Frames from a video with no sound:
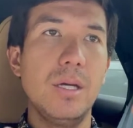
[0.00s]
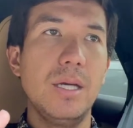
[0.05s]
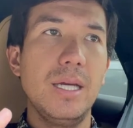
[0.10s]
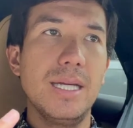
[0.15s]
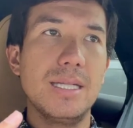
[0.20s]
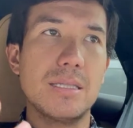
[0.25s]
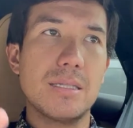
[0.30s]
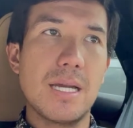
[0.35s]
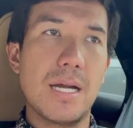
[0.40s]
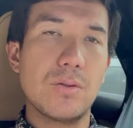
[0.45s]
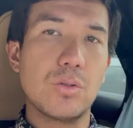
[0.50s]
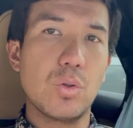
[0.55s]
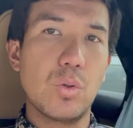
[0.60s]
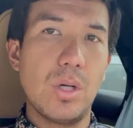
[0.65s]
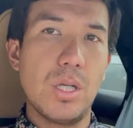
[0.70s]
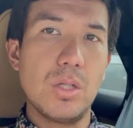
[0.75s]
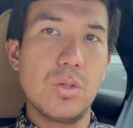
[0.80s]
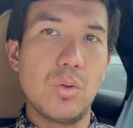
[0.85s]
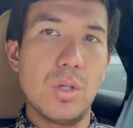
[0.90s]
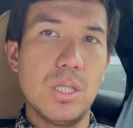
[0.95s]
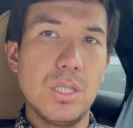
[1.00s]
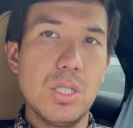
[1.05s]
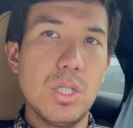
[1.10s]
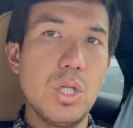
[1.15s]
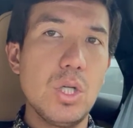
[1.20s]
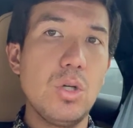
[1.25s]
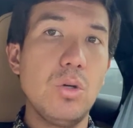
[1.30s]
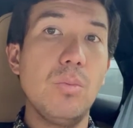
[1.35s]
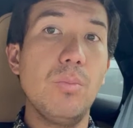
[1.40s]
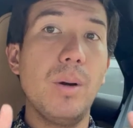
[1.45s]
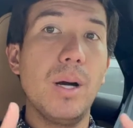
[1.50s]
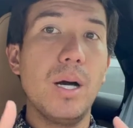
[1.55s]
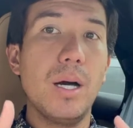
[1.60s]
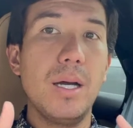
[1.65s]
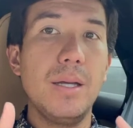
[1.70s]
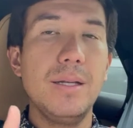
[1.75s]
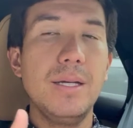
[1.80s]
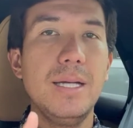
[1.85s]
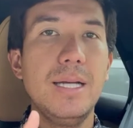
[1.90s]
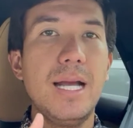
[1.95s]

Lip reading: It's now 2022, but